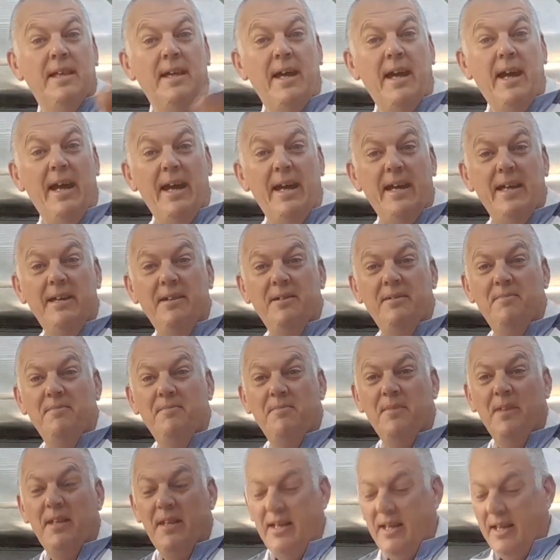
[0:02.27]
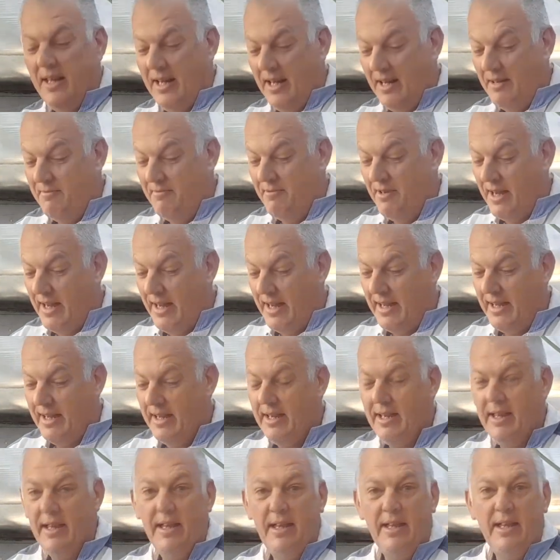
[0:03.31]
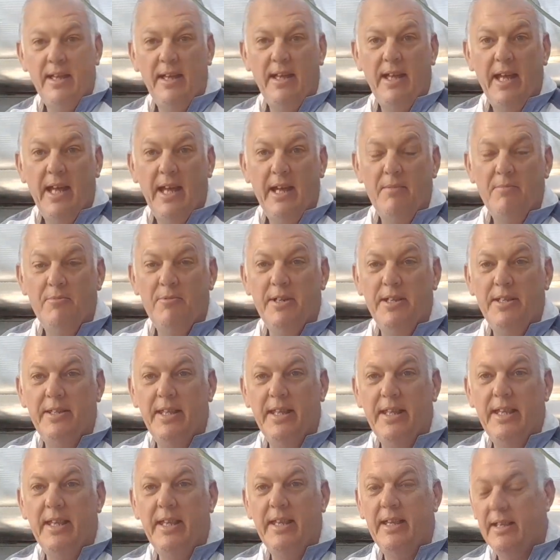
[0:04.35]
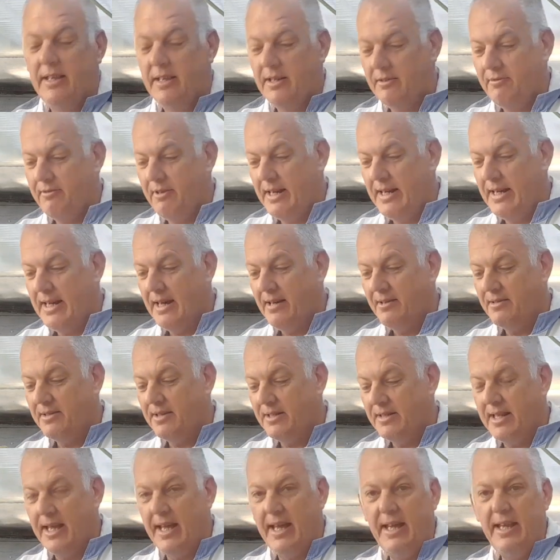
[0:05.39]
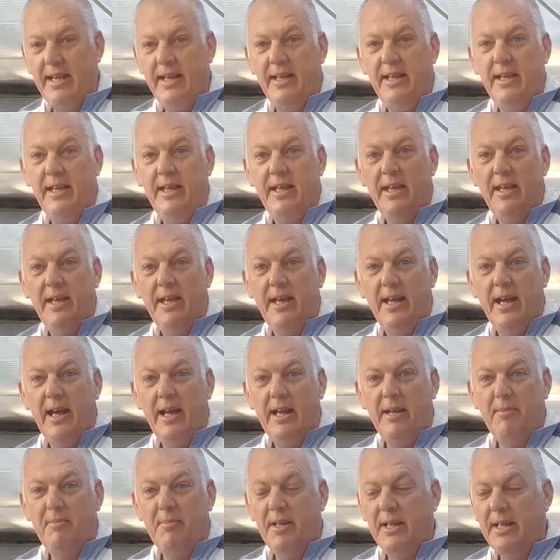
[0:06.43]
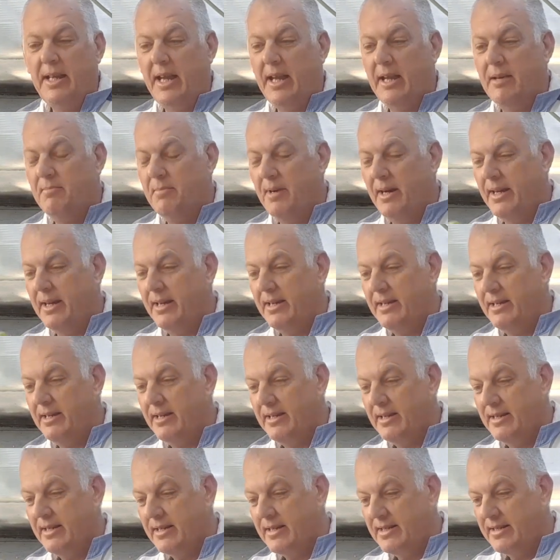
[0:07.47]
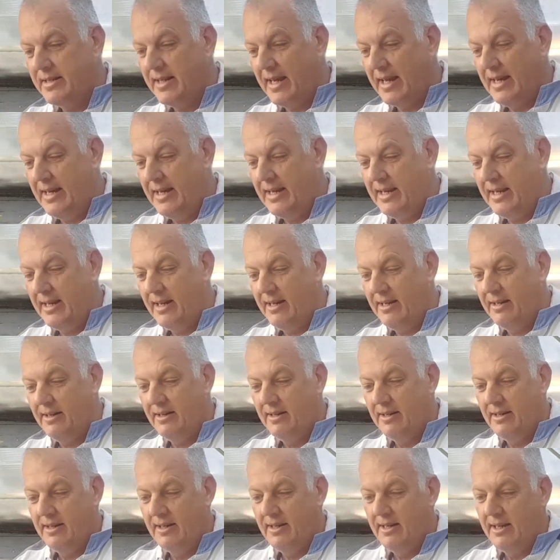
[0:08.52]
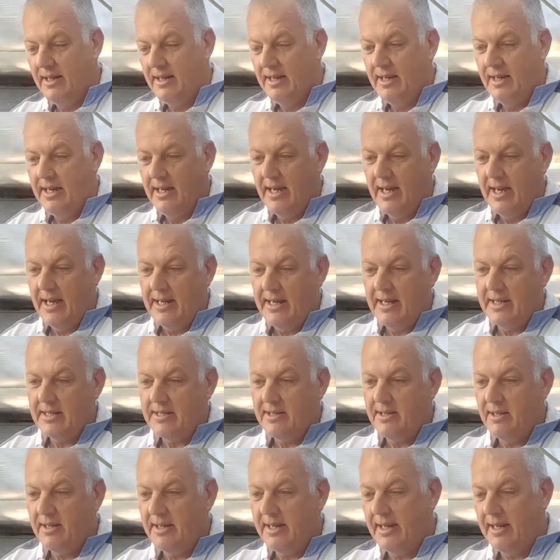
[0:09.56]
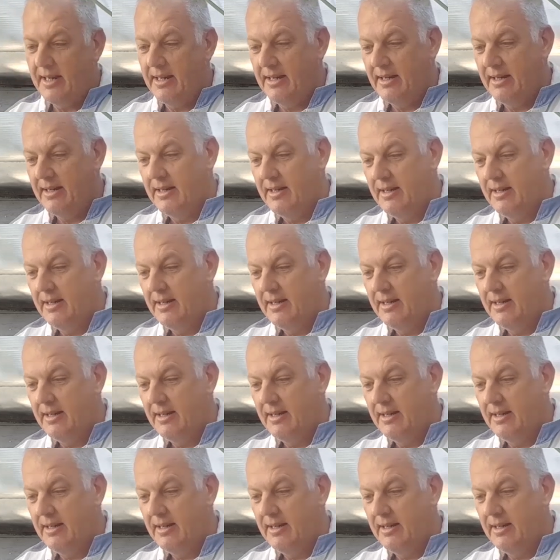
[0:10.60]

Hi, I'm Ray and we're in the greenhouse today and I'm looking at my dahlia and it's looking